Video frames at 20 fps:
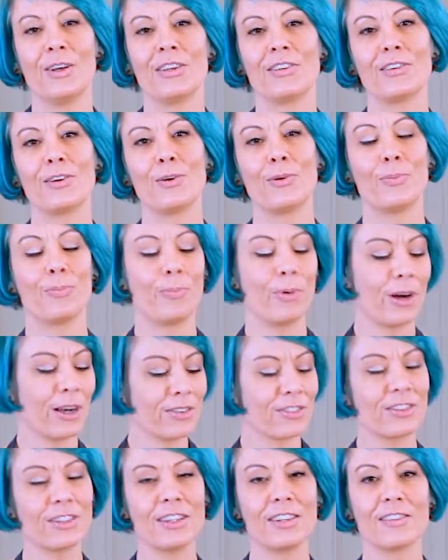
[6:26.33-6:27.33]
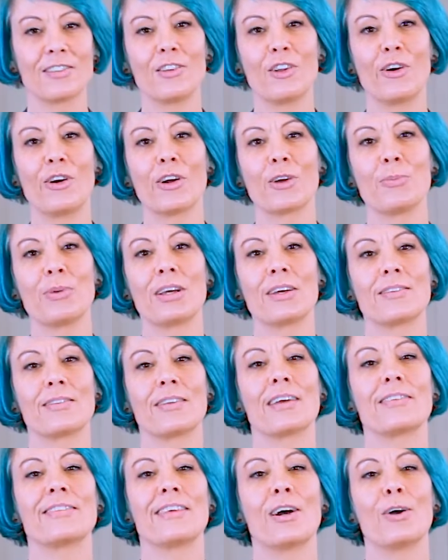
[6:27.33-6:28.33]
So pasta is long because
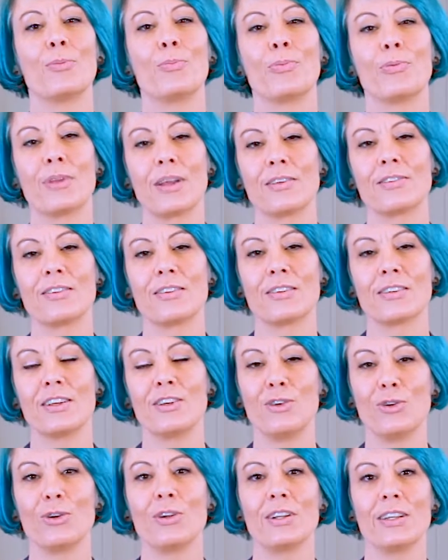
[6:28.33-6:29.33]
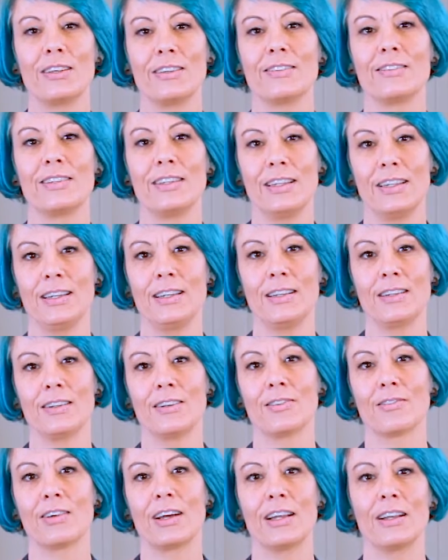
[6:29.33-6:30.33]
that's how pleasant a noodle is to eat,
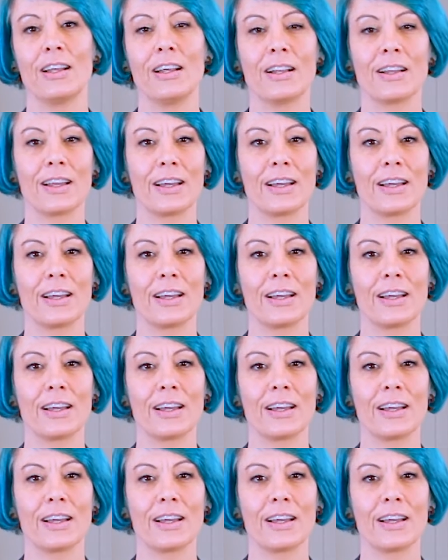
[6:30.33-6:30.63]
right?